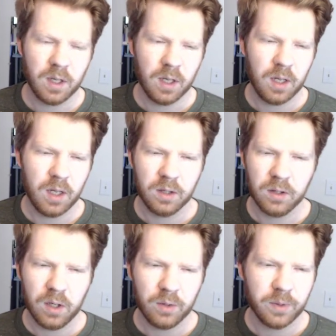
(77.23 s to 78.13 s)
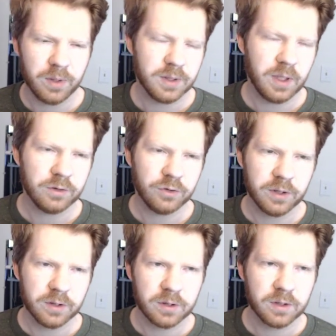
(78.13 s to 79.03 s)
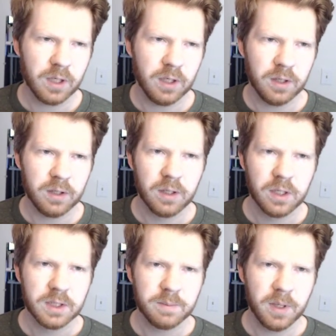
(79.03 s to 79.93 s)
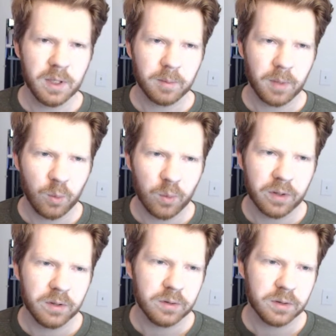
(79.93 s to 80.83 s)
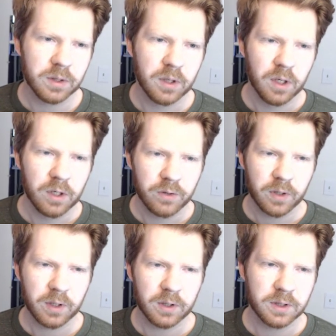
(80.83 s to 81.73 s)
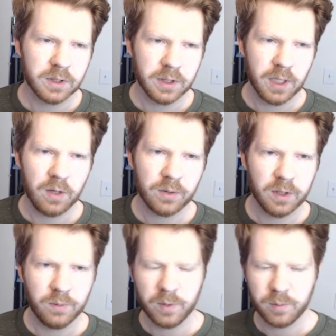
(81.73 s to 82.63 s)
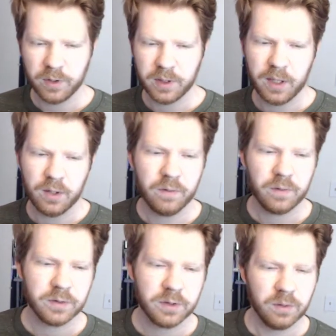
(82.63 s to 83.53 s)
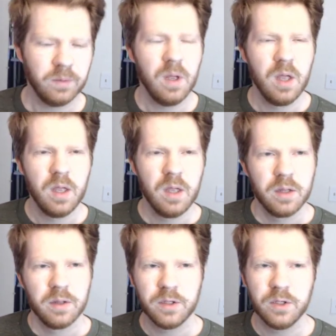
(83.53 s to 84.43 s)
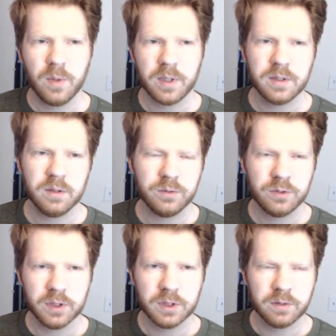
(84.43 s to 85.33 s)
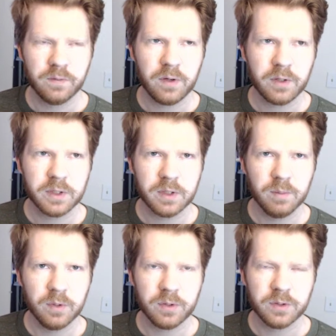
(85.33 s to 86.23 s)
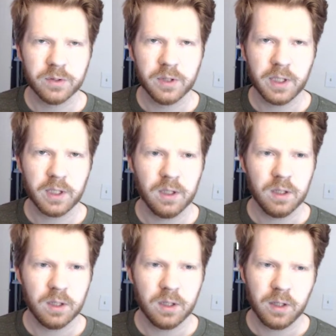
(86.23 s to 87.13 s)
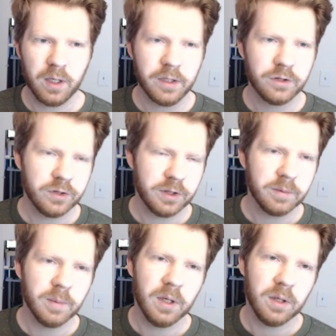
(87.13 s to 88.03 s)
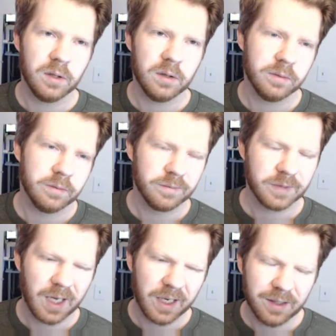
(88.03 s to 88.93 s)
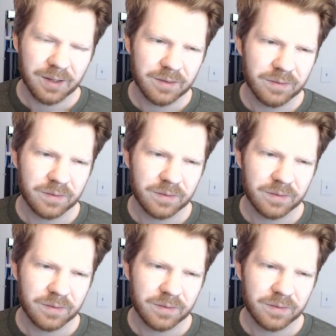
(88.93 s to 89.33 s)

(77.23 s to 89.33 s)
a lot with style sheets, kind of spinning my wheels, trying to see how can we bring that over. So the UI solution is very similar to like a HTML kind of